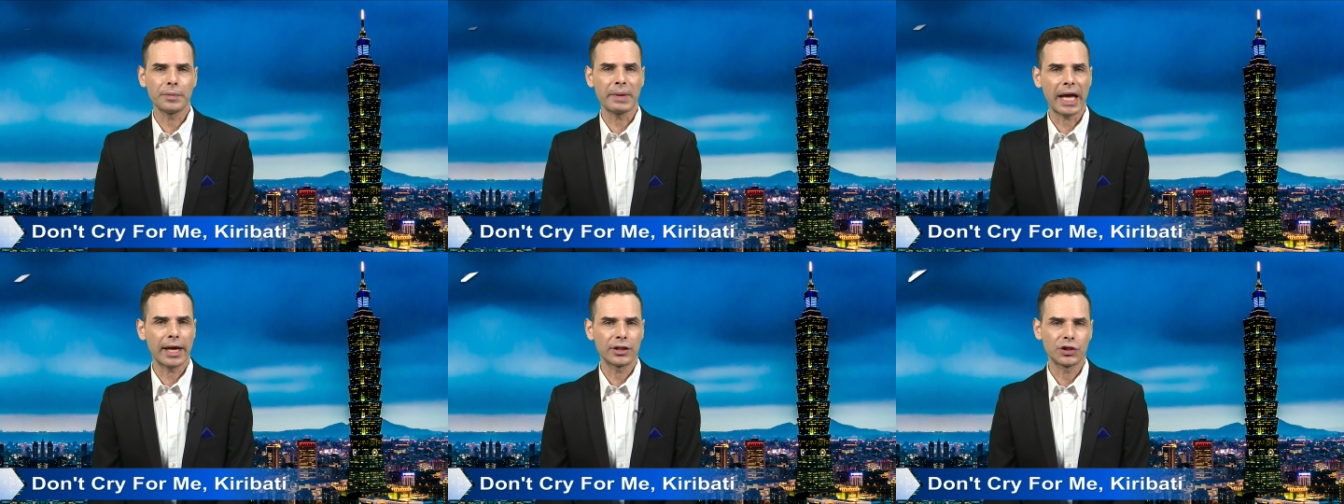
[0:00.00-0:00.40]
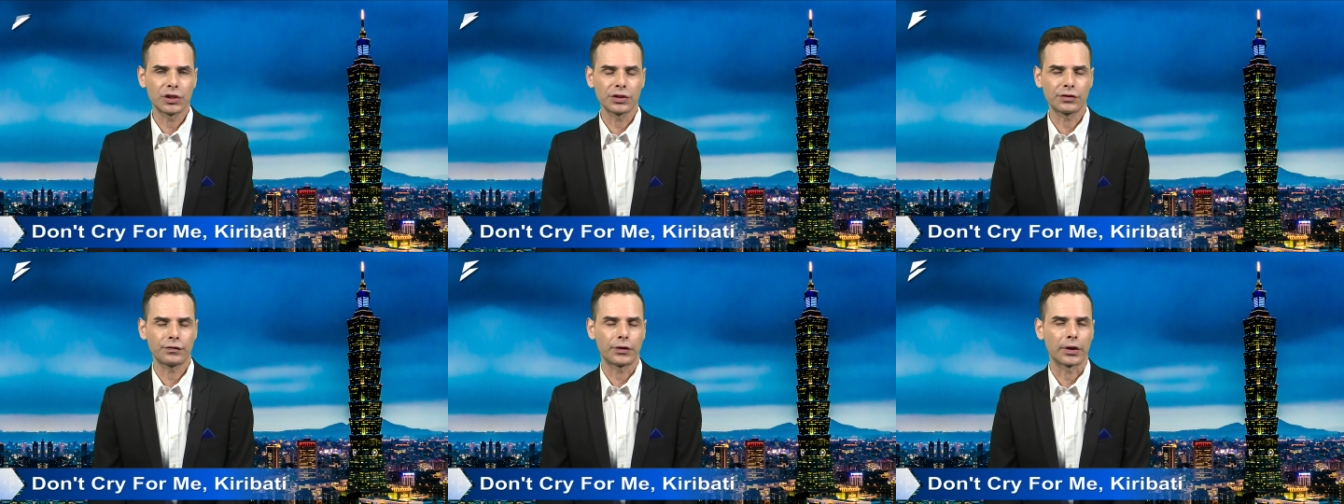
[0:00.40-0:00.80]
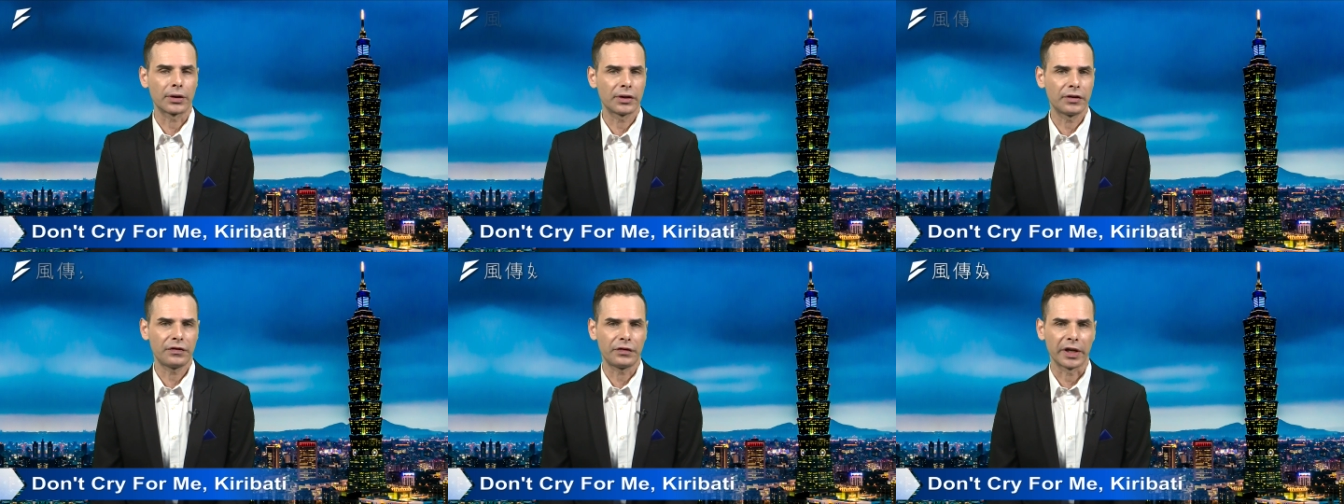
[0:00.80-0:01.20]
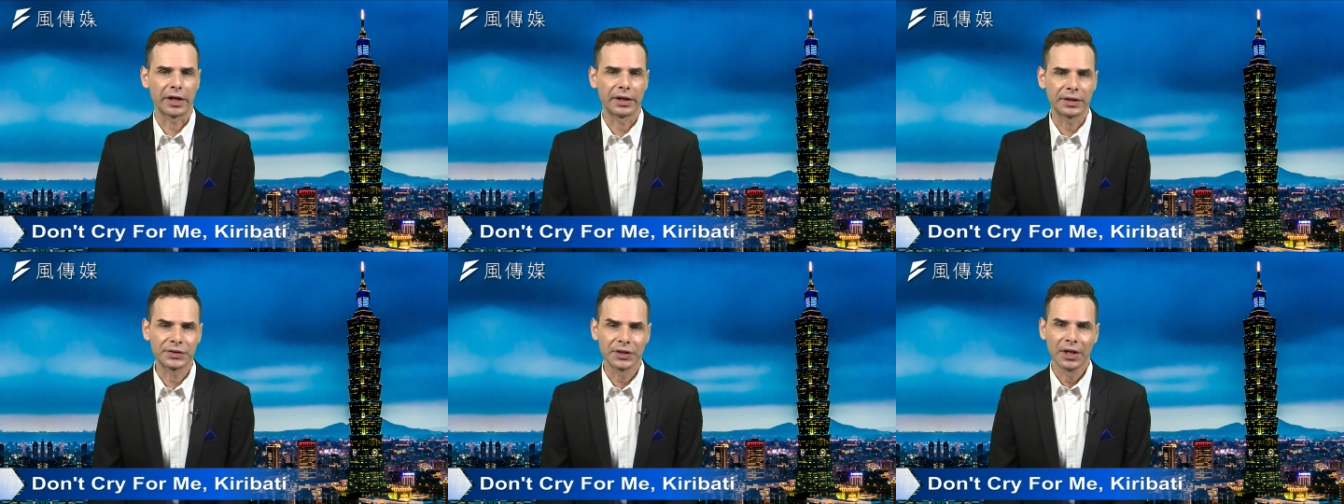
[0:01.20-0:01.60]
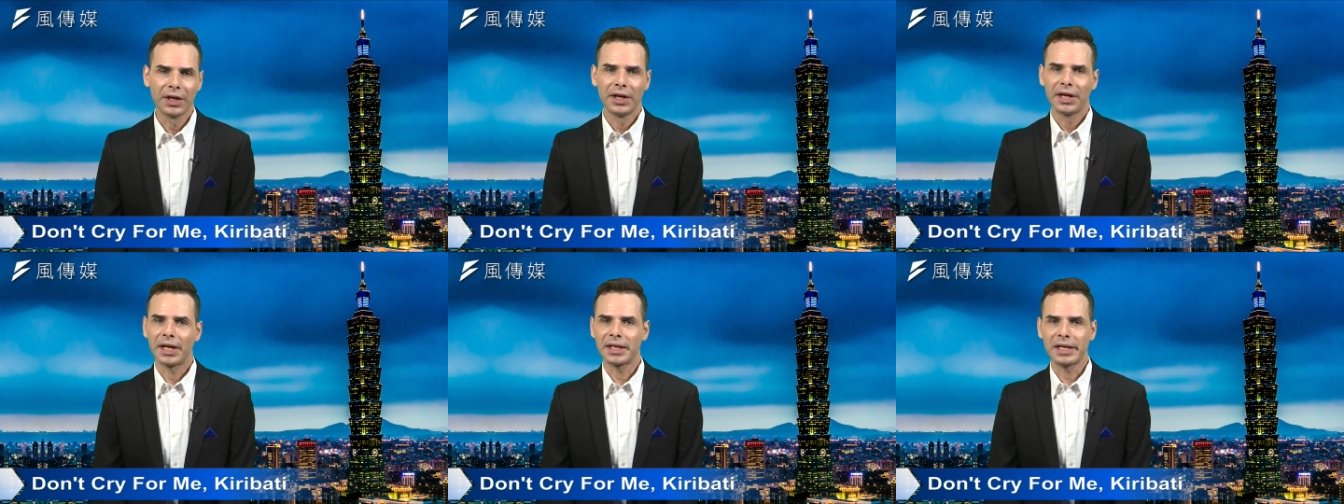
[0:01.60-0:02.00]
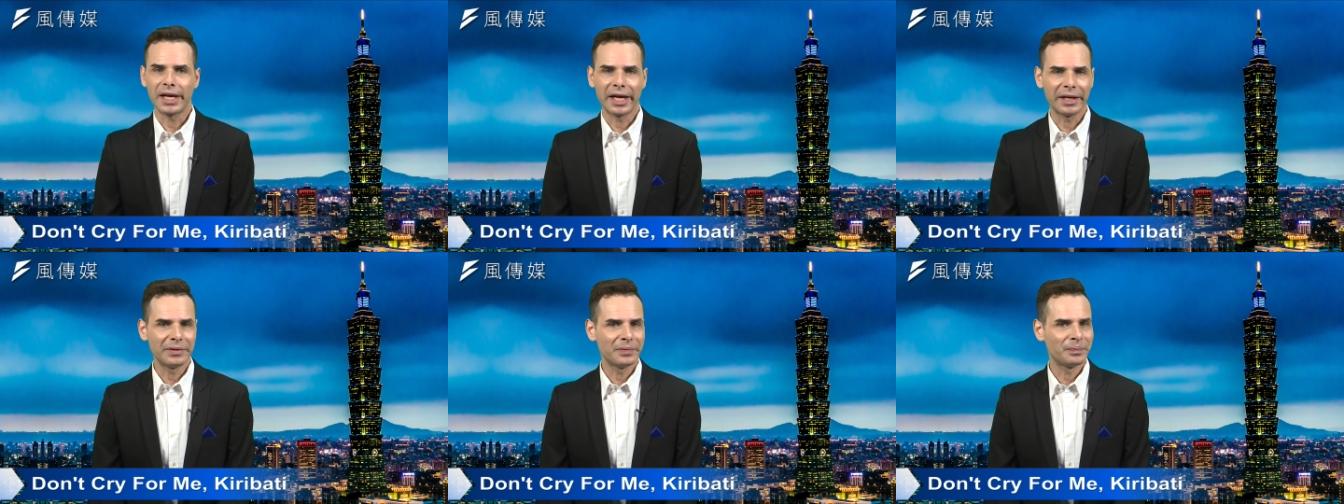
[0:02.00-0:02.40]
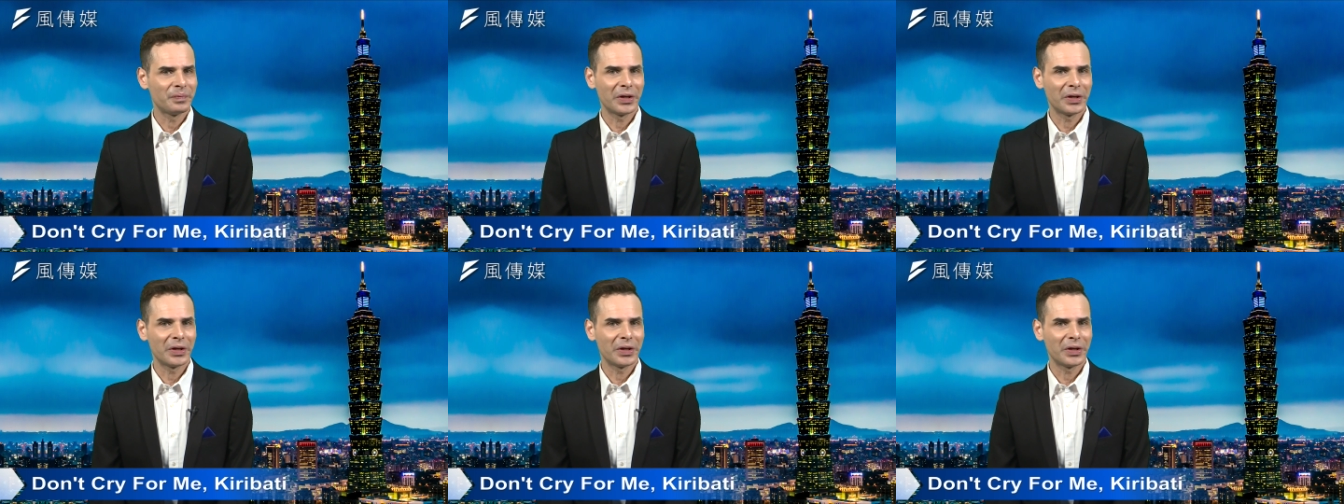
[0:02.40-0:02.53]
manages foreign affairs. Again,